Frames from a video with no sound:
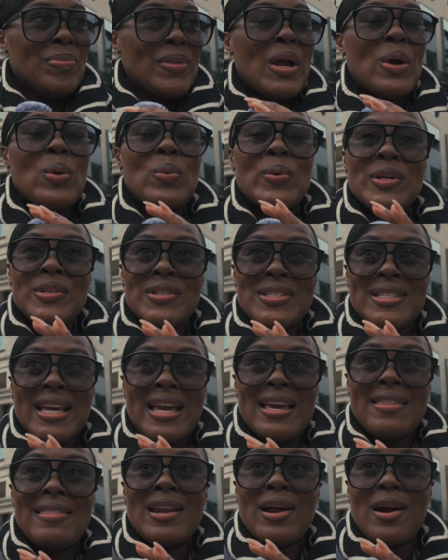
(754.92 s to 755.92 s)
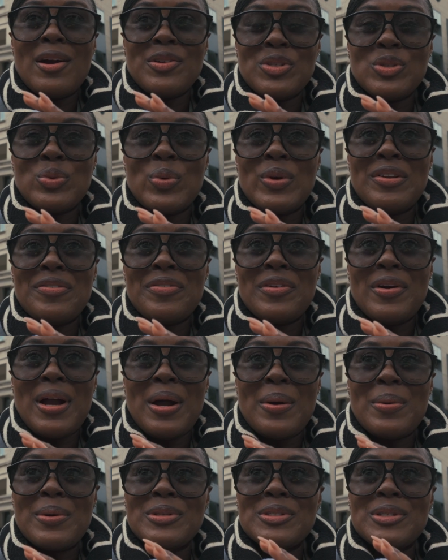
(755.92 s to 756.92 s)
I will say that ours is 24
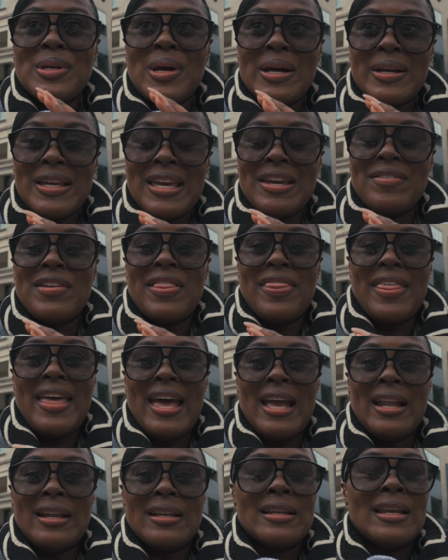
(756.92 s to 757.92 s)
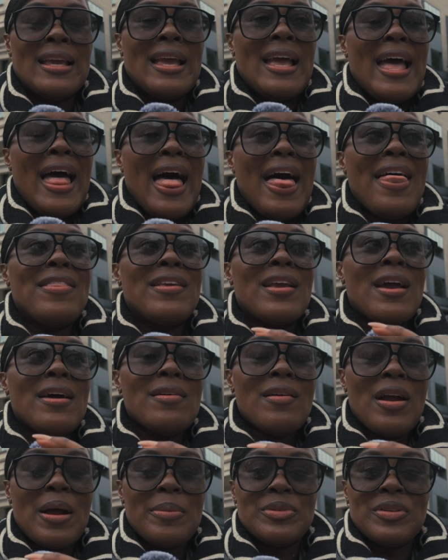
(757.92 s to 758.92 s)
hours, so I'll give it that. And the
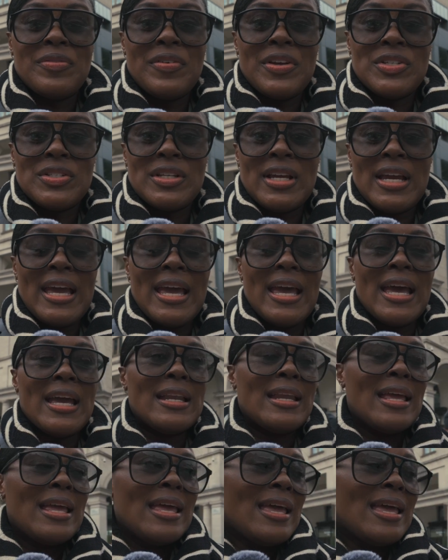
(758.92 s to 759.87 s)
other observation I had,